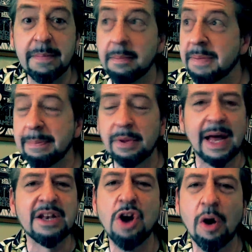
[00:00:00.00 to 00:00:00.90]
people,
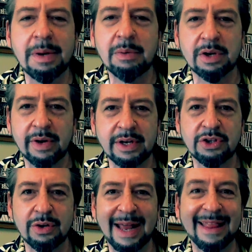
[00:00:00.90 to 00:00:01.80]
and nobody would agree to
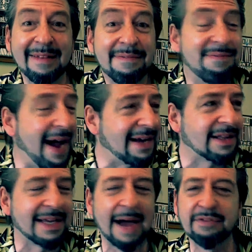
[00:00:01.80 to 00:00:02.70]
do it. And then
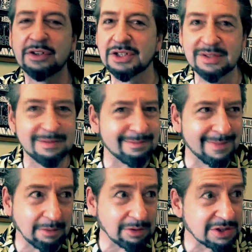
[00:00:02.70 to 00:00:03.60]
finally, after
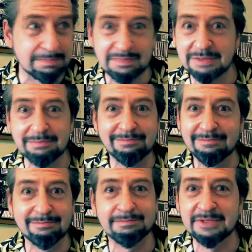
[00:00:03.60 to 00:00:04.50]
they were just
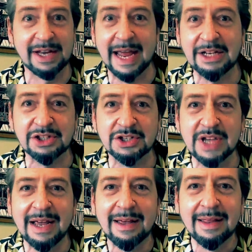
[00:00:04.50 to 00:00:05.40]
tenacious,
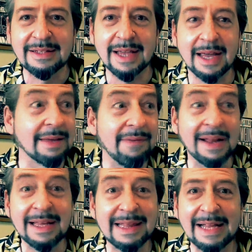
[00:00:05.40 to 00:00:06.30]
they said they
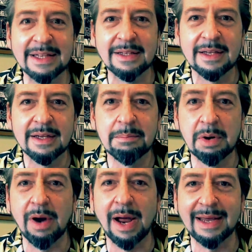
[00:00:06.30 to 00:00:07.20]
finally landed
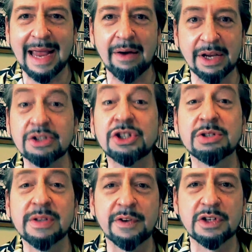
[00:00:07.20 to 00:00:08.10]
Mariah Carey. She's
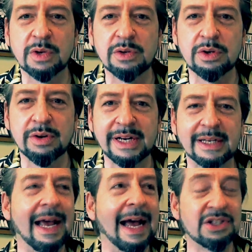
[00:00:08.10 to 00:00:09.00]
the first one who agreed.
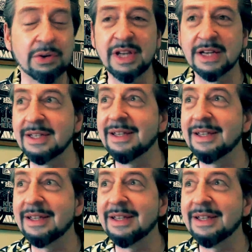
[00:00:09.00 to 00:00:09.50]
And so he does it,